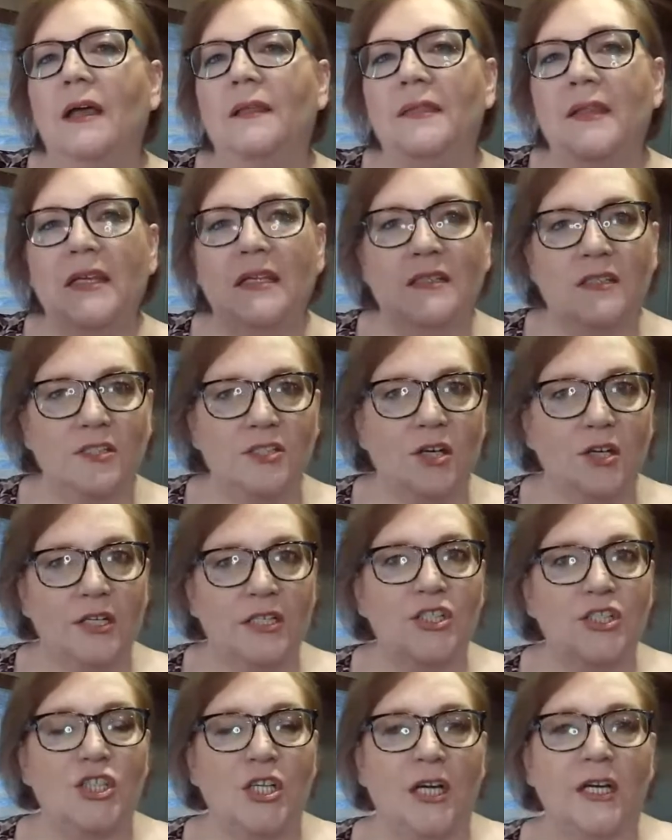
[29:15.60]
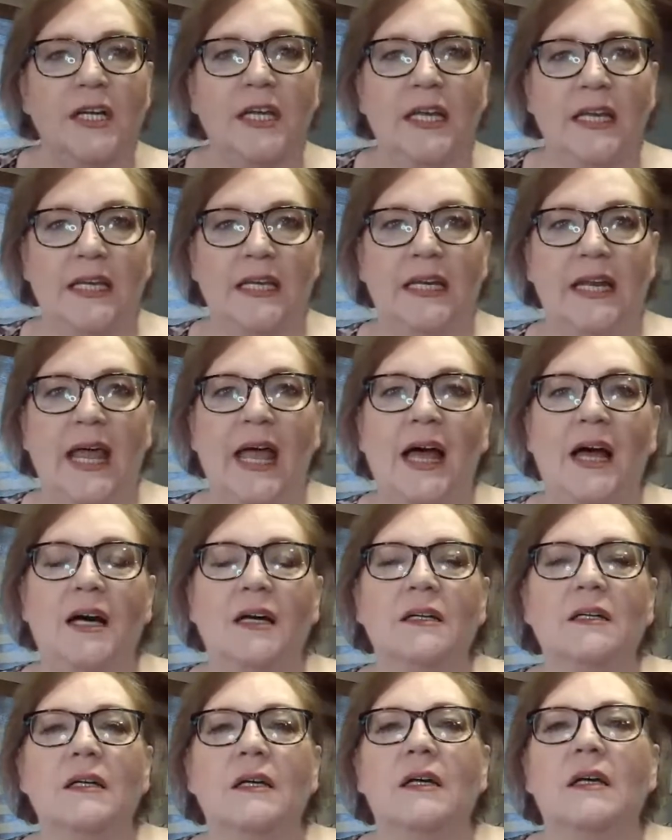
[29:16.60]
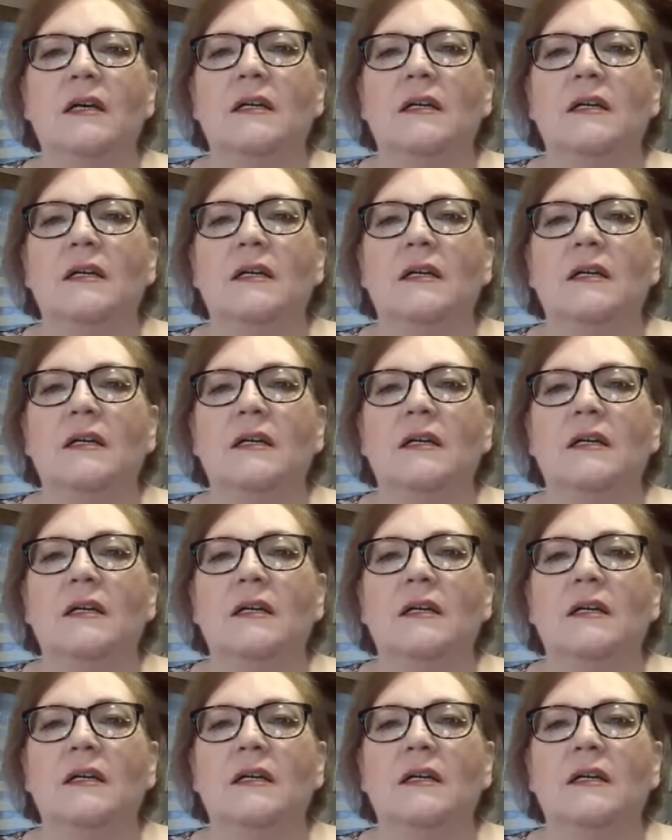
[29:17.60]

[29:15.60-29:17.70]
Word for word: and then started chunking it out.